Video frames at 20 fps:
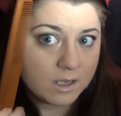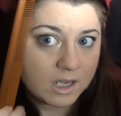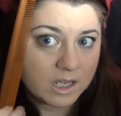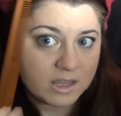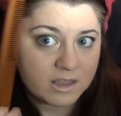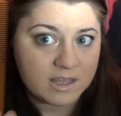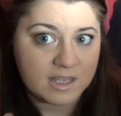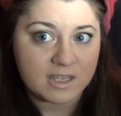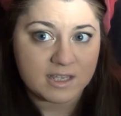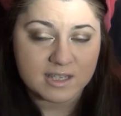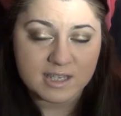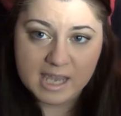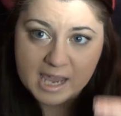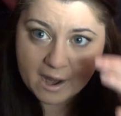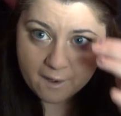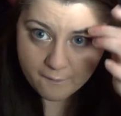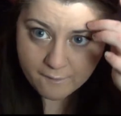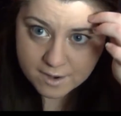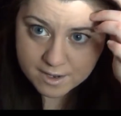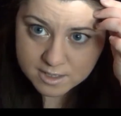in these
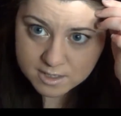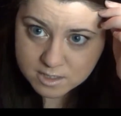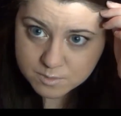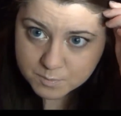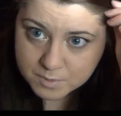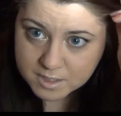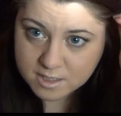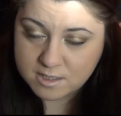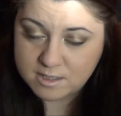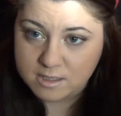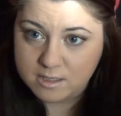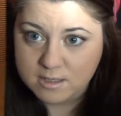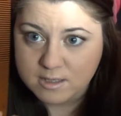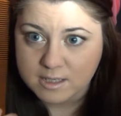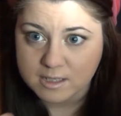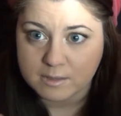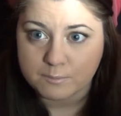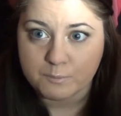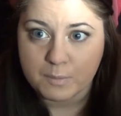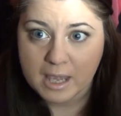areas because it's
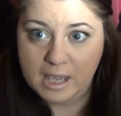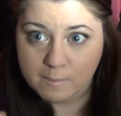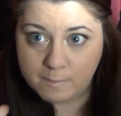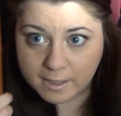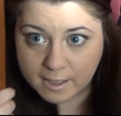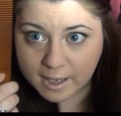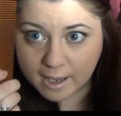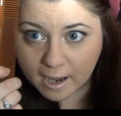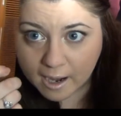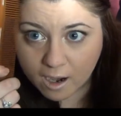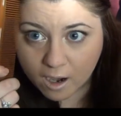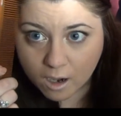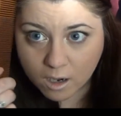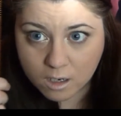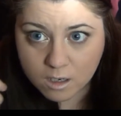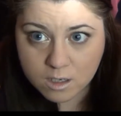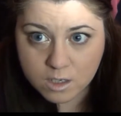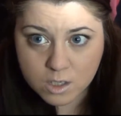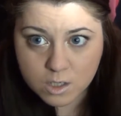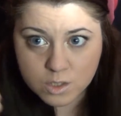like baby hair,
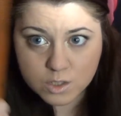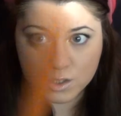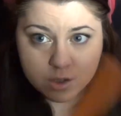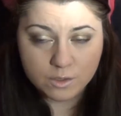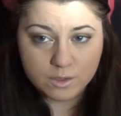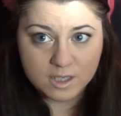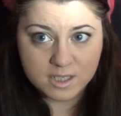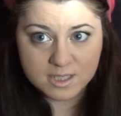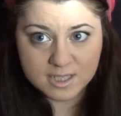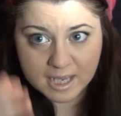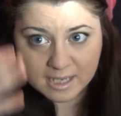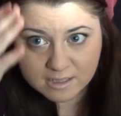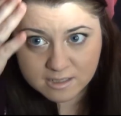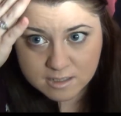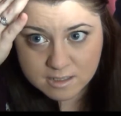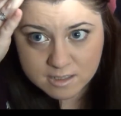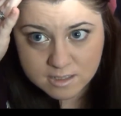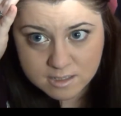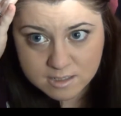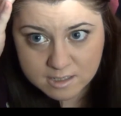so they tend
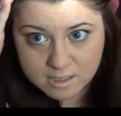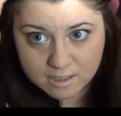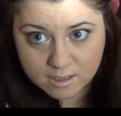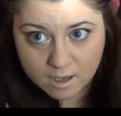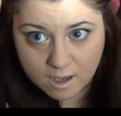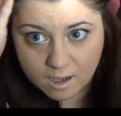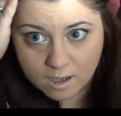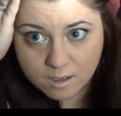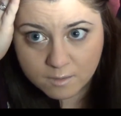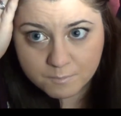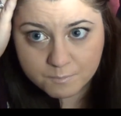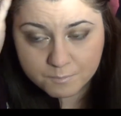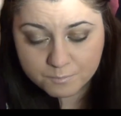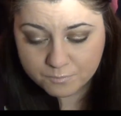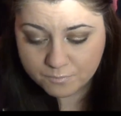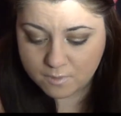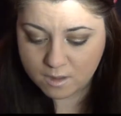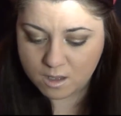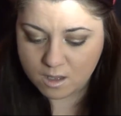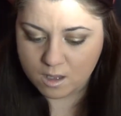to stick up.
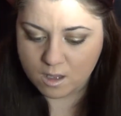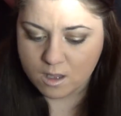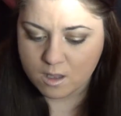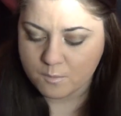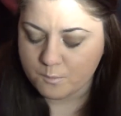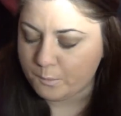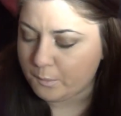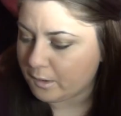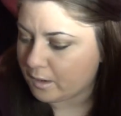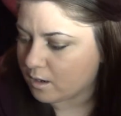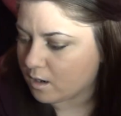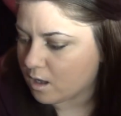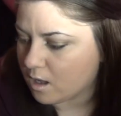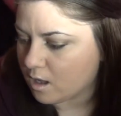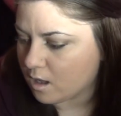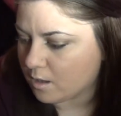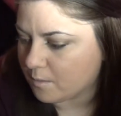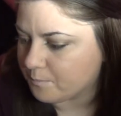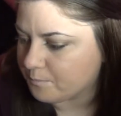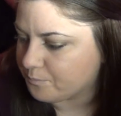But
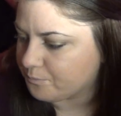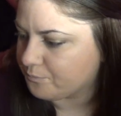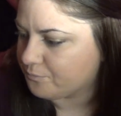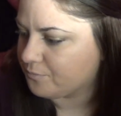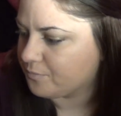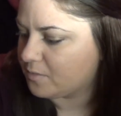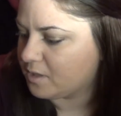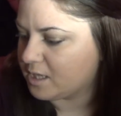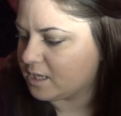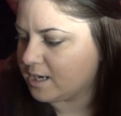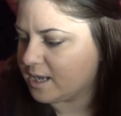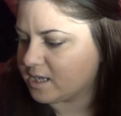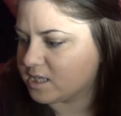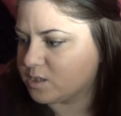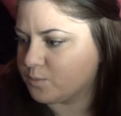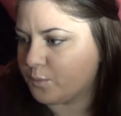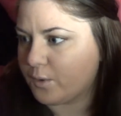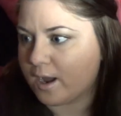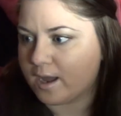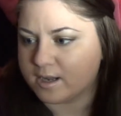the
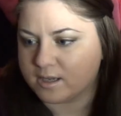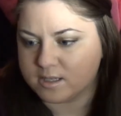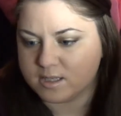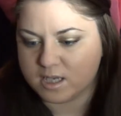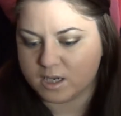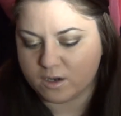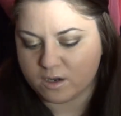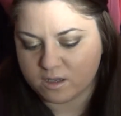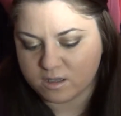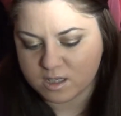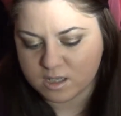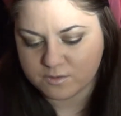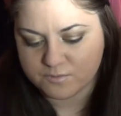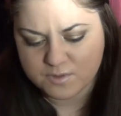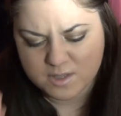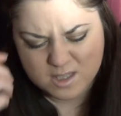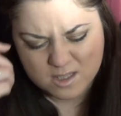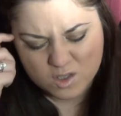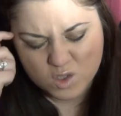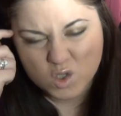next product here is
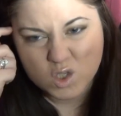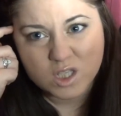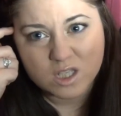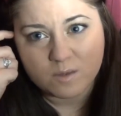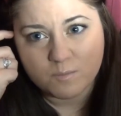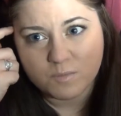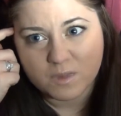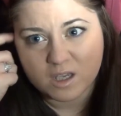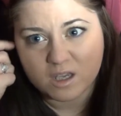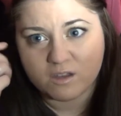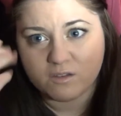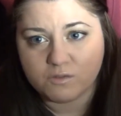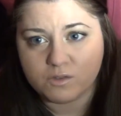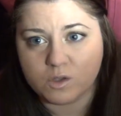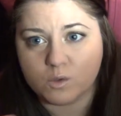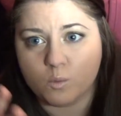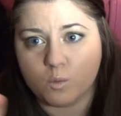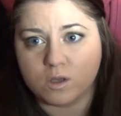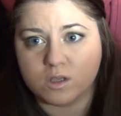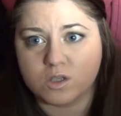just something if
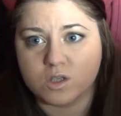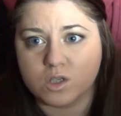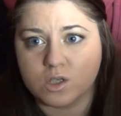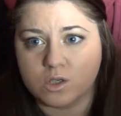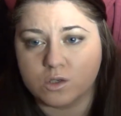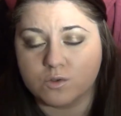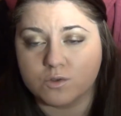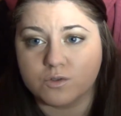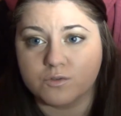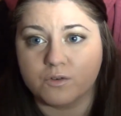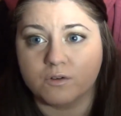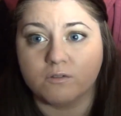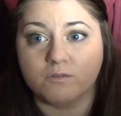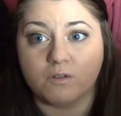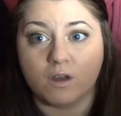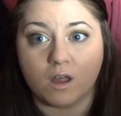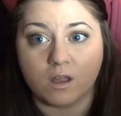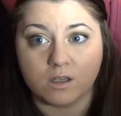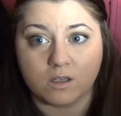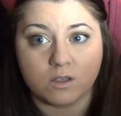you want to use for
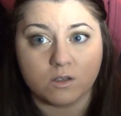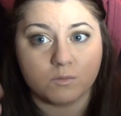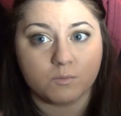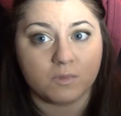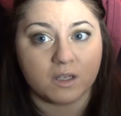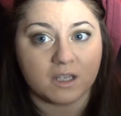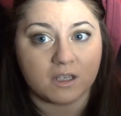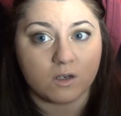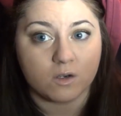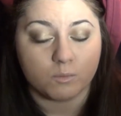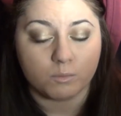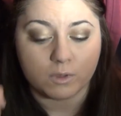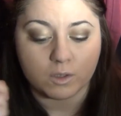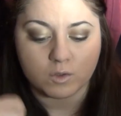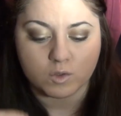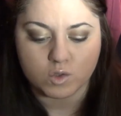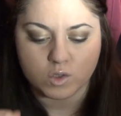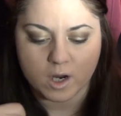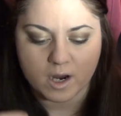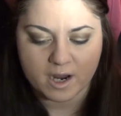volume, like you're
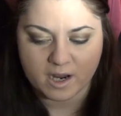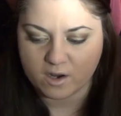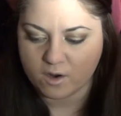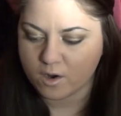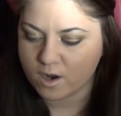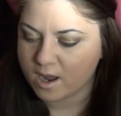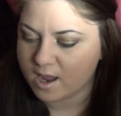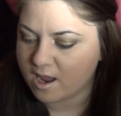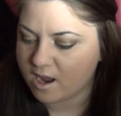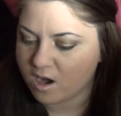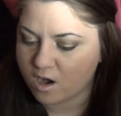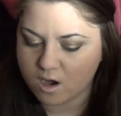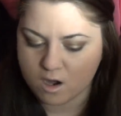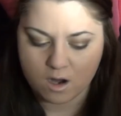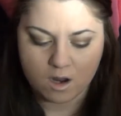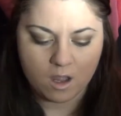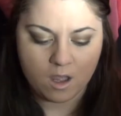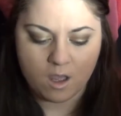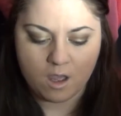blow drying your hair.